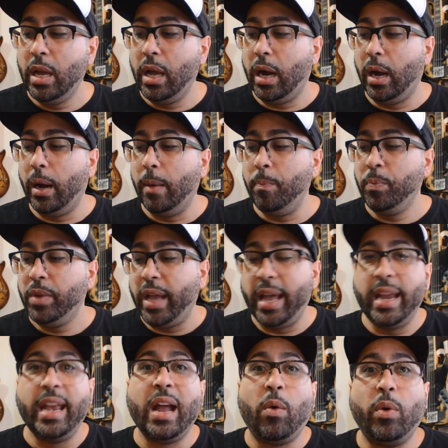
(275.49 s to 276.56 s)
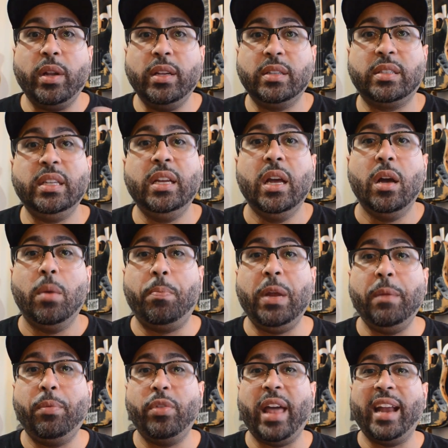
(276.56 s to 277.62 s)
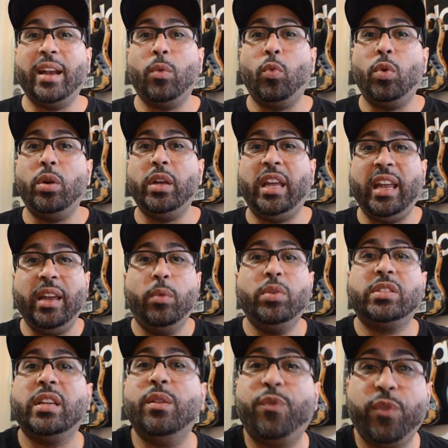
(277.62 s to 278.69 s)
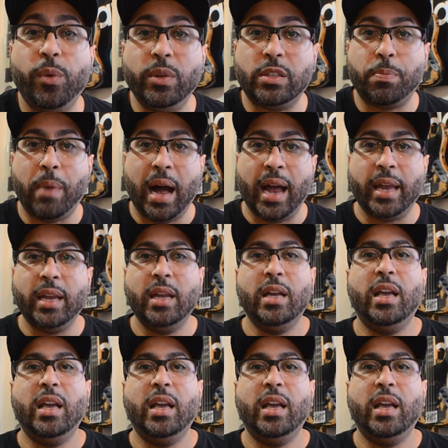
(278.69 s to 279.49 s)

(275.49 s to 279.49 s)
And then I wanted to see people that he was influenced by.